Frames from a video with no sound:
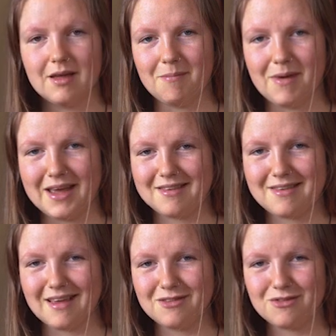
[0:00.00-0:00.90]
My
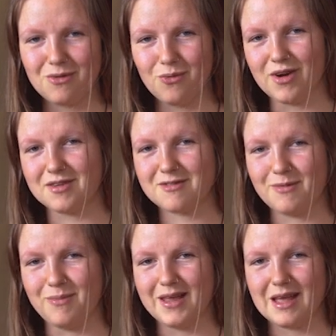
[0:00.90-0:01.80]
intention was
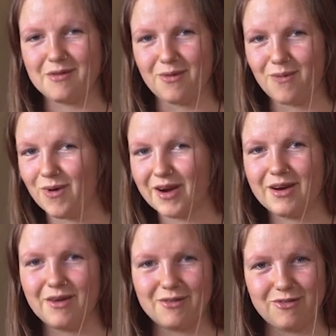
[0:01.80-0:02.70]
to be there for one
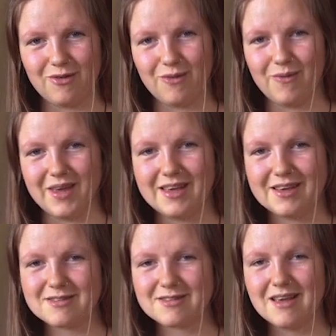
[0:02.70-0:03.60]
or two
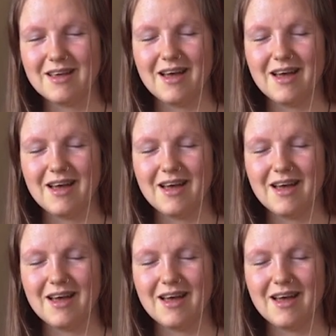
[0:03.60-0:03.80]
weeks,